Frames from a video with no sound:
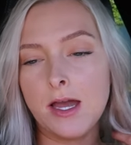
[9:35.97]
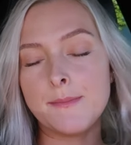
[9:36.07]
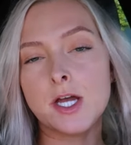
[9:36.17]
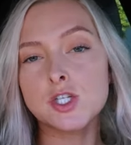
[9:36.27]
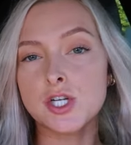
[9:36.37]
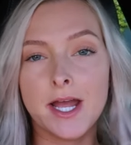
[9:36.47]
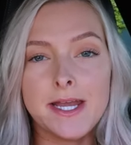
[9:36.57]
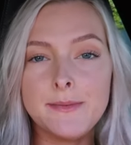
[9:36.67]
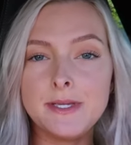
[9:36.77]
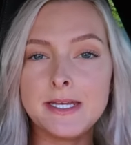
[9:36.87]
I'm not
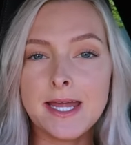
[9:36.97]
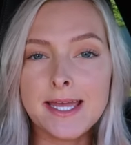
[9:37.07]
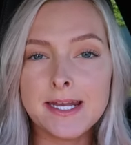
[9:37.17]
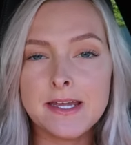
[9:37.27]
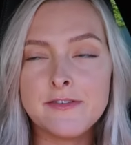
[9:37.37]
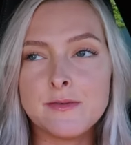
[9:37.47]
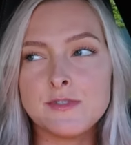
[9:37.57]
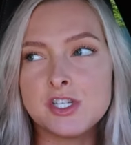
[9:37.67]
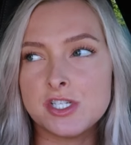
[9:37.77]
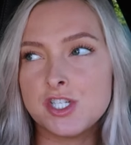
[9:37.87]
trying to be negative,
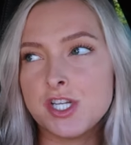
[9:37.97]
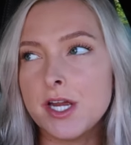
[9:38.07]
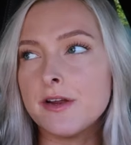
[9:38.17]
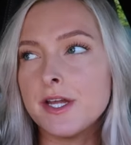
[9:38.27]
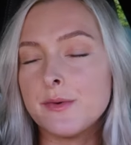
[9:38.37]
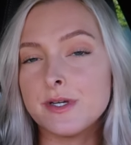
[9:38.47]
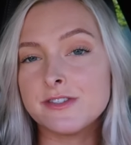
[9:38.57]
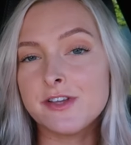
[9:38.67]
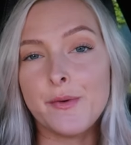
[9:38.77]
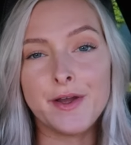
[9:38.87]
I'm just sharing
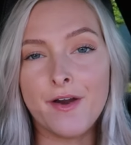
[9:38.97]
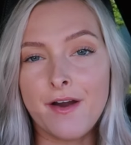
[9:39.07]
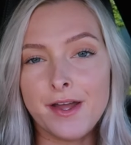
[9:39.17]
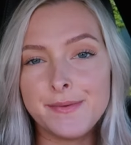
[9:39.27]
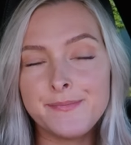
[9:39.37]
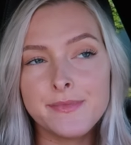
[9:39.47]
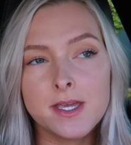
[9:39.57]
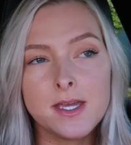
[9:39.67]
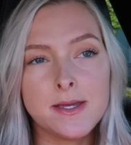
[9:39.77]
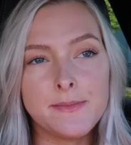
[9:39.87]
what's going on
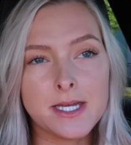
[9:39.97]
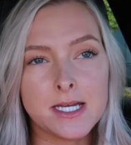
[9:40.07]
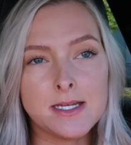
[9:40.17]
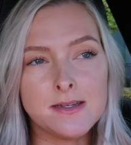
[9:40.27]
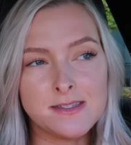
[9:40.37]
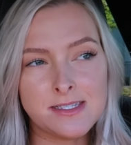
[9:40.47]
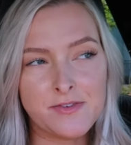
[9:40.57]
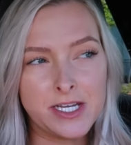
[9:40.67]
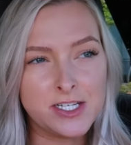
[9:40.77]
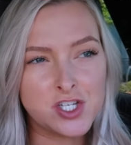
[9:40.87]
because
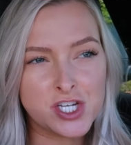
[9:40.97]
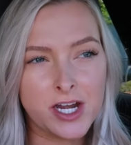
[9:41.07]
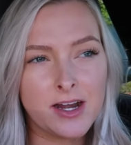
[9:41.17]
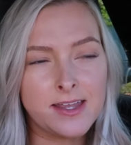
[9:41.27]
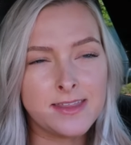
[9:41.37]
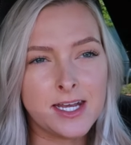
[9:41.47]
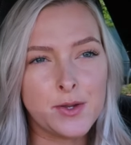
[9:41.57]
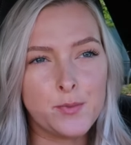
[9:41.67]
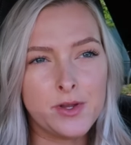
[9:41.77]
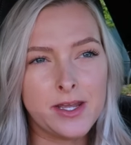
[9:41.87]
if I didn't share it then
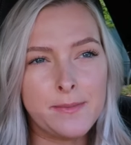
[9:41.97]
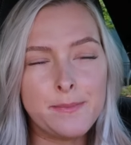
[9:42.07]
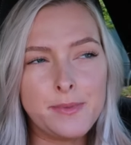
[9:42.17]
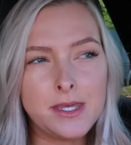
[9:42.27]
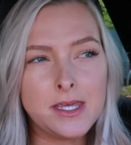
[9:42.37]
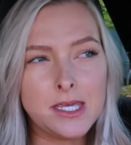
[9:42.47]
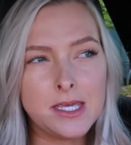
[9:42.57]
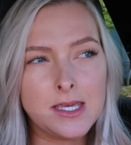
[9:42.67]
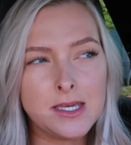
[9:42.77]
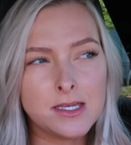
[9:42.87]
I wouldn't
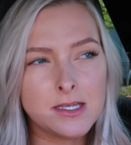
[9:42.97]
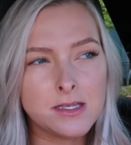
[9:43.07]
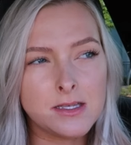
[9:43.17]
be,